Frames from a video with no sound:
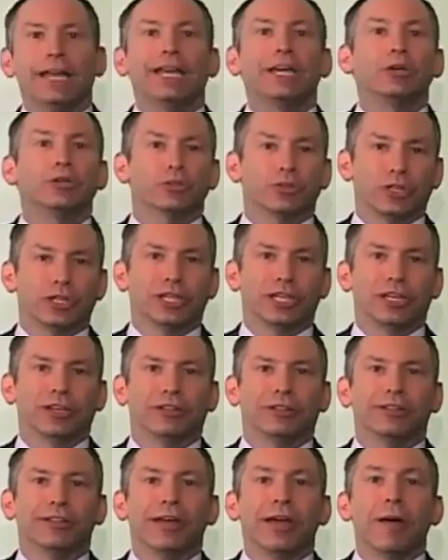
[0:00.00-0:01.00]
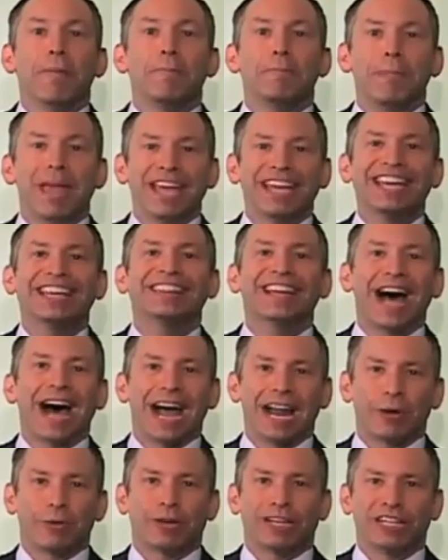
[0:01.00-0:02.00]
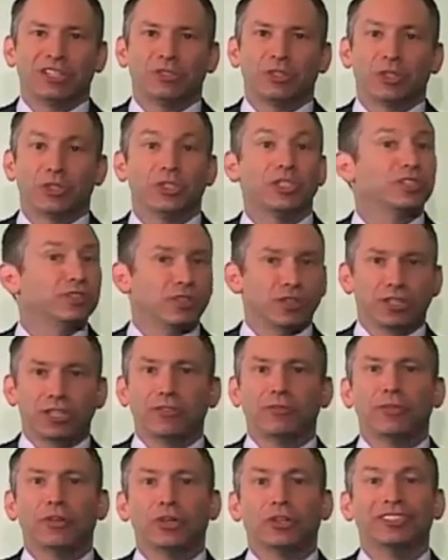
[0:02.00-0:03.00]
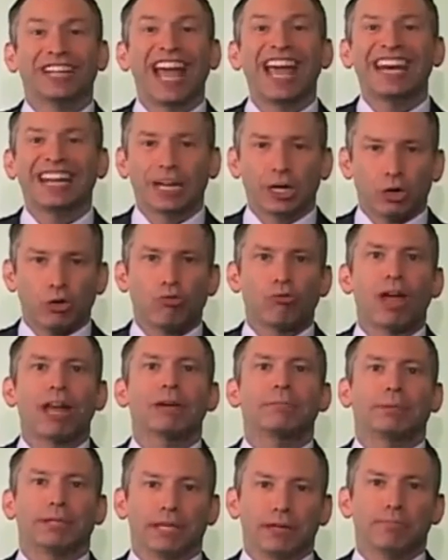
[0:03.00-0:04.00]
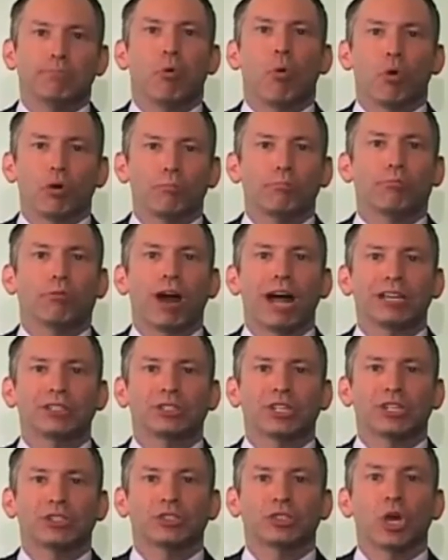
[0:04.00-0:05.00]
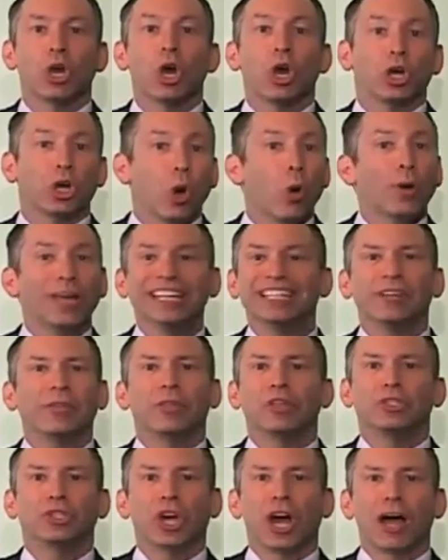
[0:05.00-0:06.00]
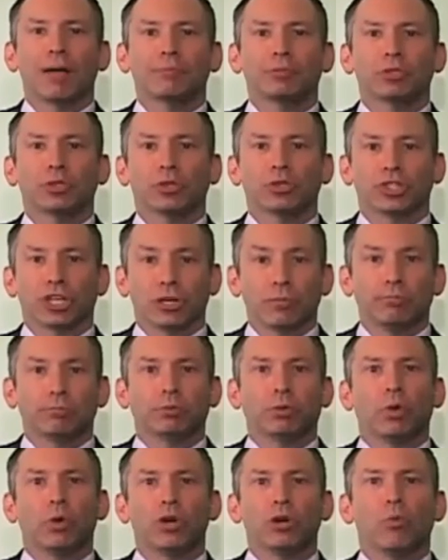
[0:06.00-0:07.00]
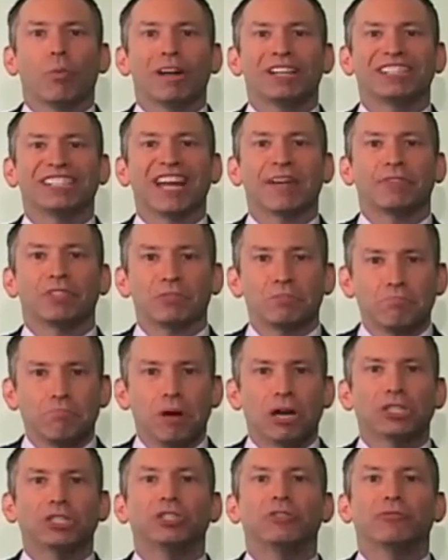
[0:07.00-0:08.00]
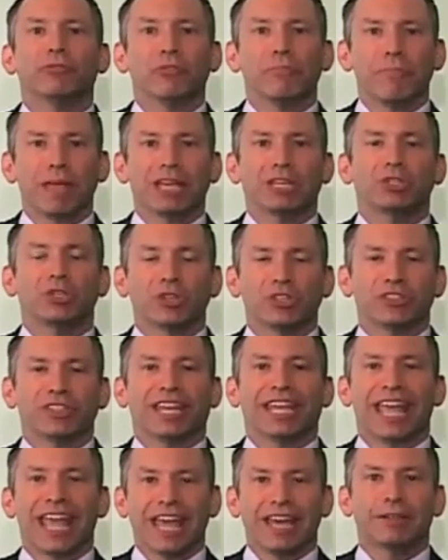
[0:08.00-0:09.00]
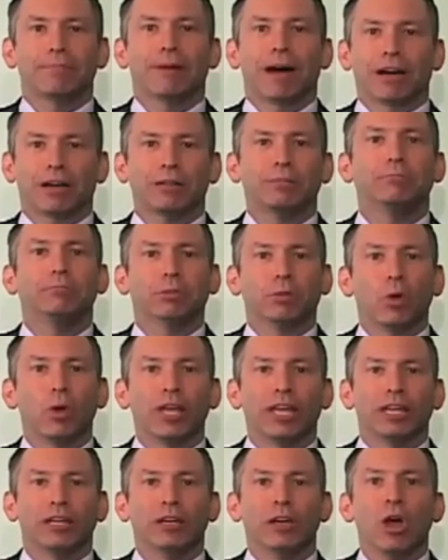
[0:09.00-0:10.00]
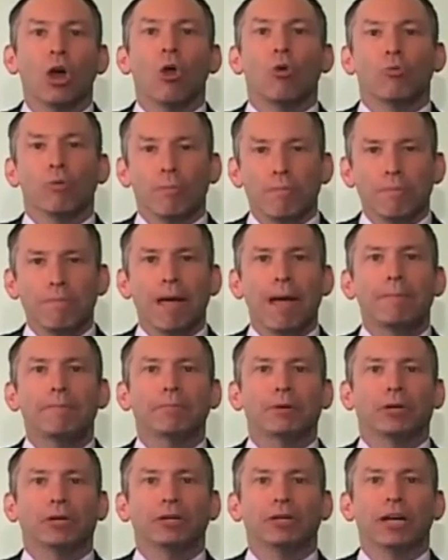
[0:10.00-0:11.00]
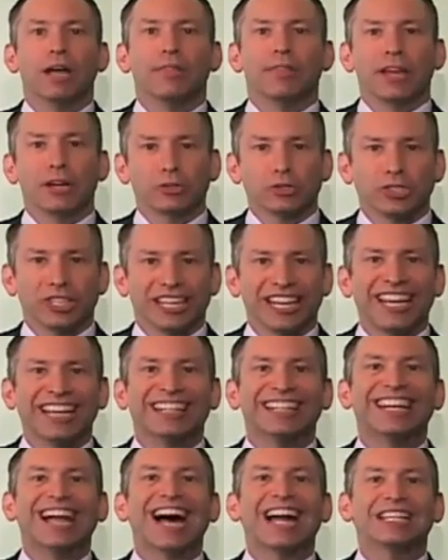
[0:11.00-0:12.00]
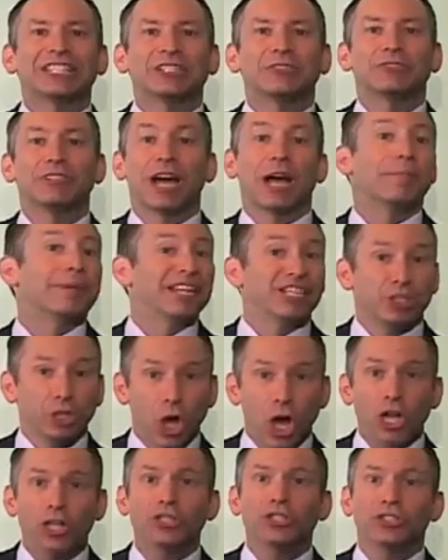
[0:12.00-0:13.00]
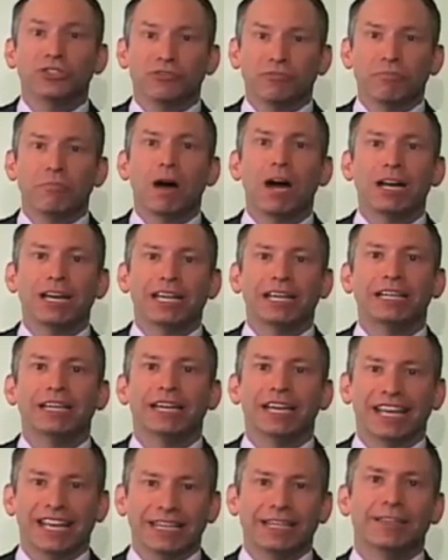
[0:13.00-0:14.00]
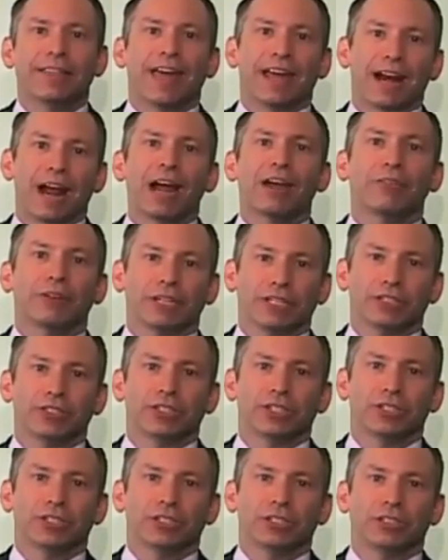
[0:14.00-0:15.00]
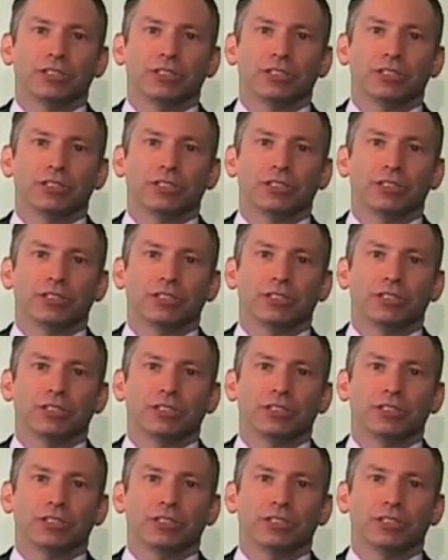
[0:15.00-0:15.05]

Here's the deal. Making the hiring decision is a difficult and incredibly important process. Going into the job search, an employer wants to have as much information as they can about an employee. Remember, they're sinking lots of time and tons of money into that hiring decision.